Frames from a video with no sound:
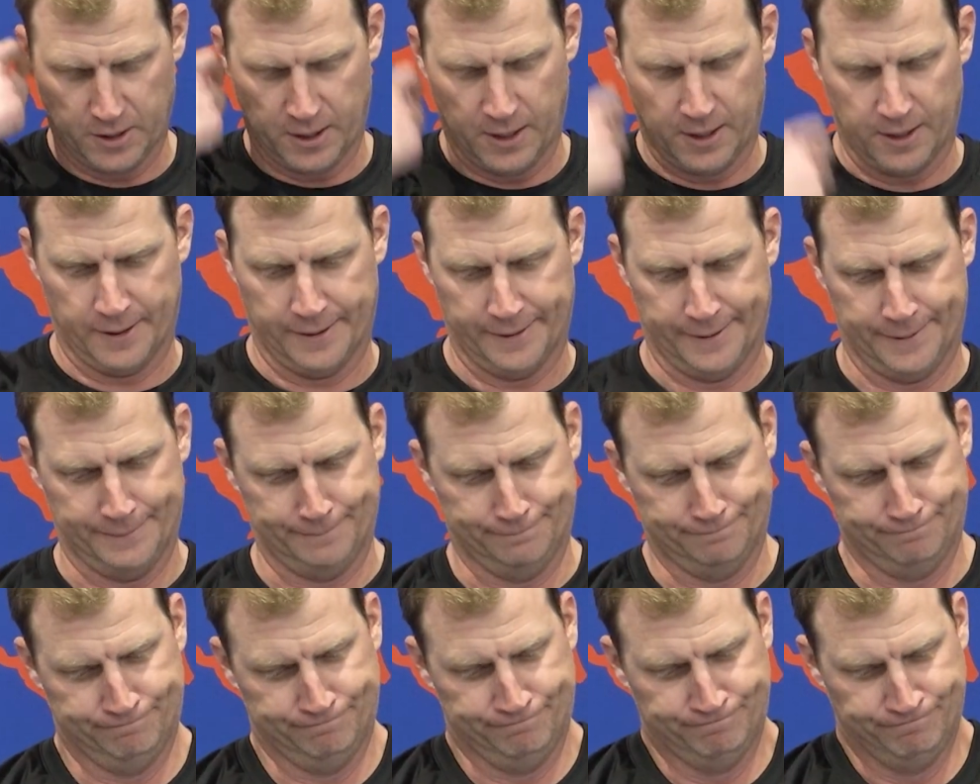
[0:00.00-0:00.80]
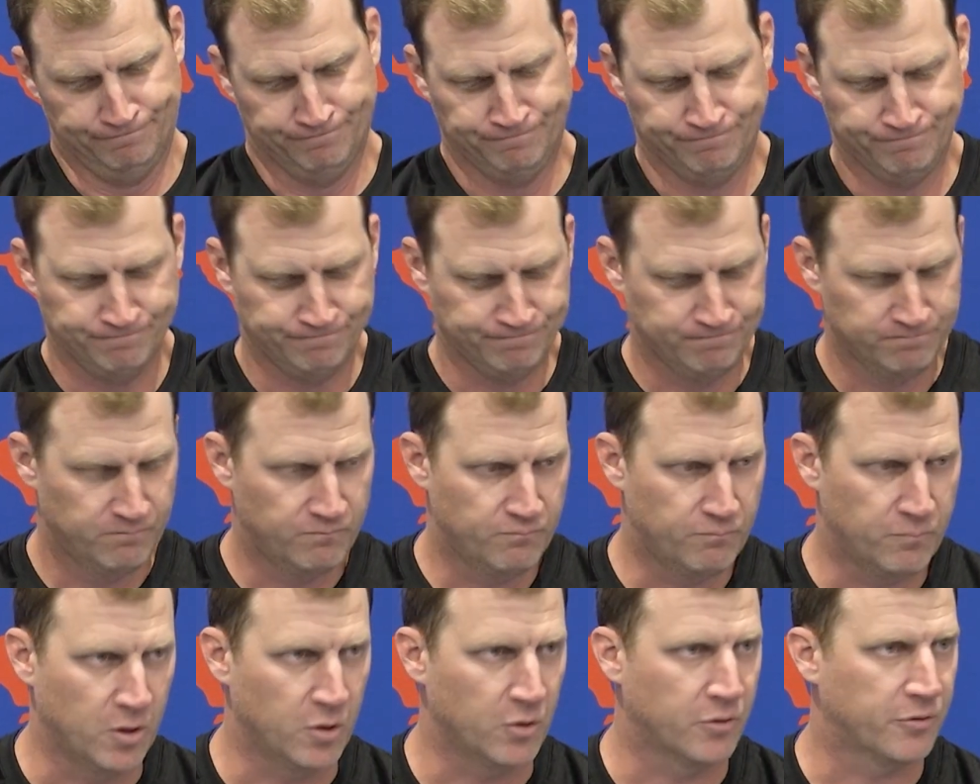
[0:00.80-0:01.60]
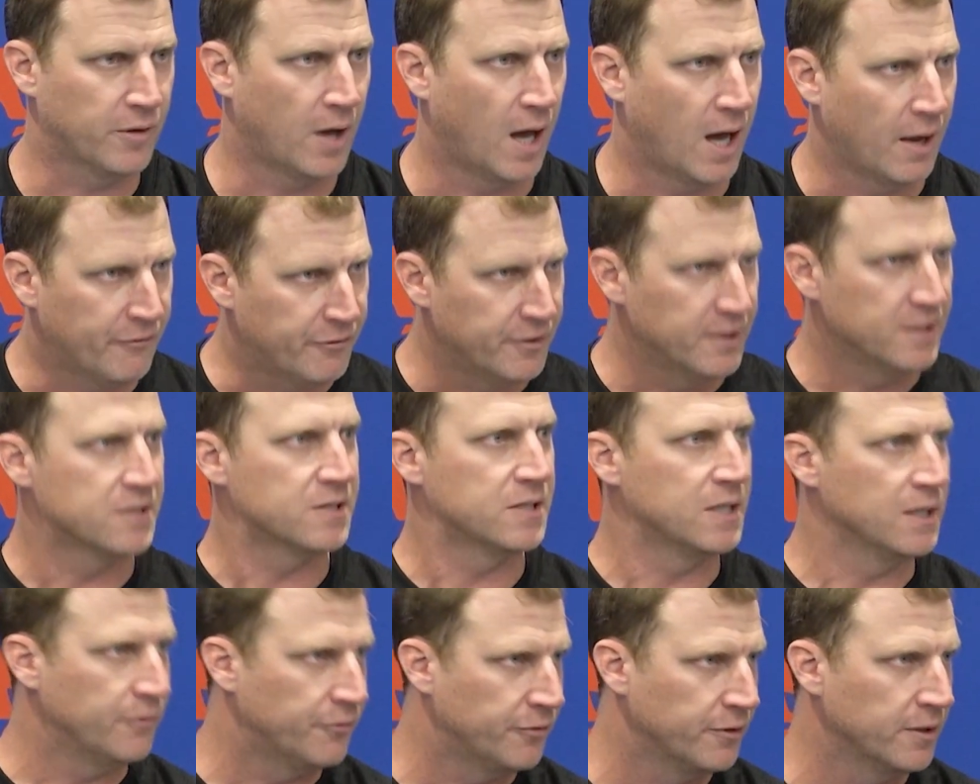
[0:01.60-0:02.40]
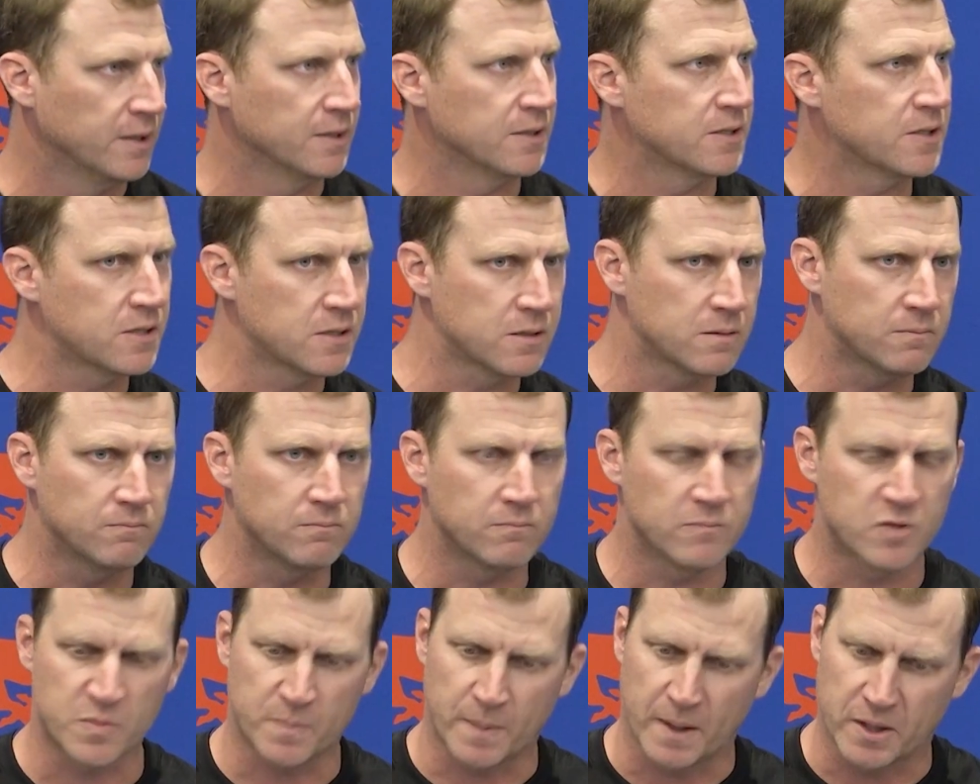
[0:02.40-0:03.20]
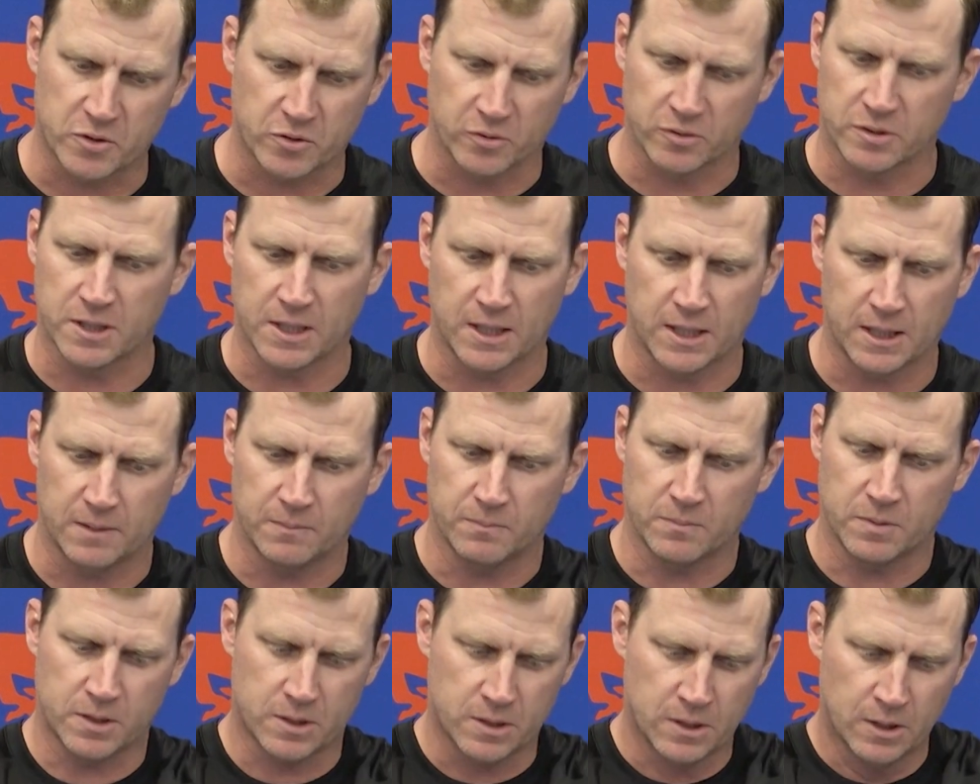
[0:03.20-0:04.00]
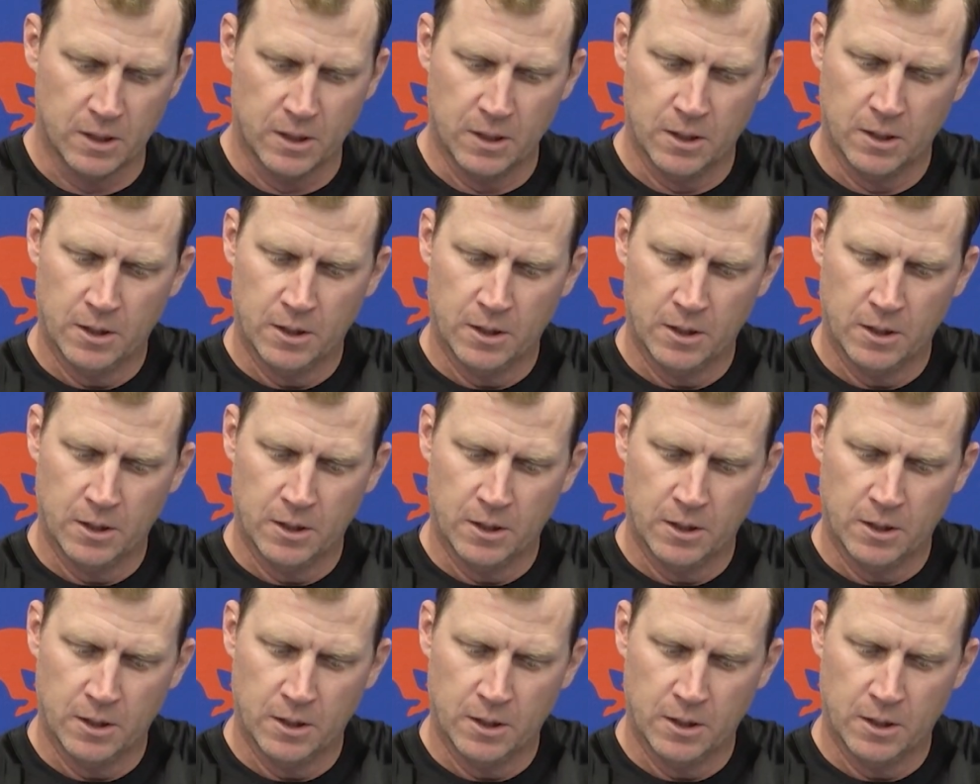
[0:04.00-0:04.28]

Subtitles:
Both offense, defense, special teams.